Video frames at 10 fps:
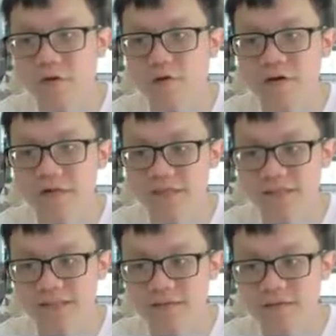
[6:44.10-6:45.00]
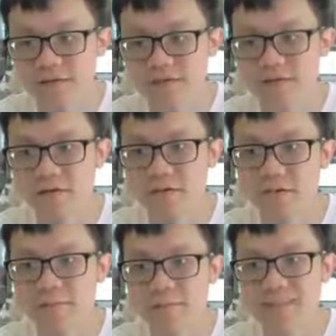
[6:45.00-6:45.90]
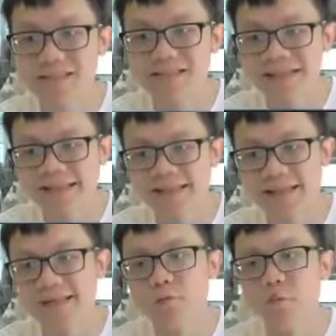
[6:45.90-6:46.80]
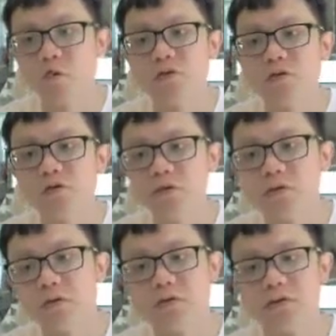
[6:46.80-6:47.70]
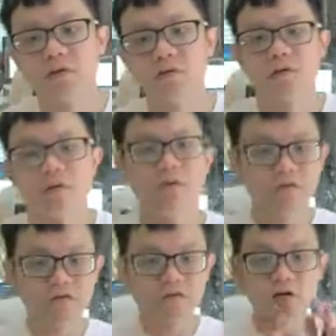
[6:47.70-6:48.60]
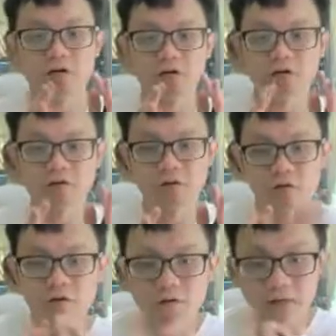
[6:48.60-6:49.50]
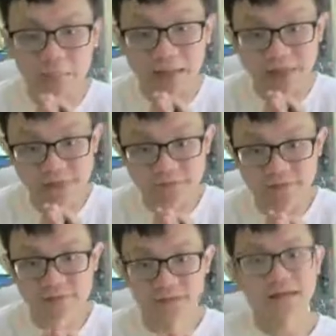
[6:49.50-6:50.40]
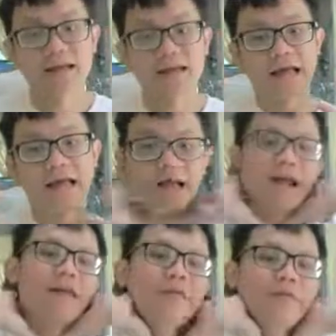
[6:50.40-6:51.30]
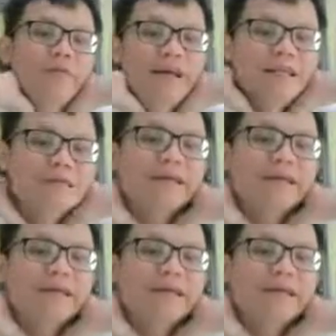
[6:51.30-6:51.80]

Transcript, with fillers: collapsing means that it won't fall apart. Like uh, if you press,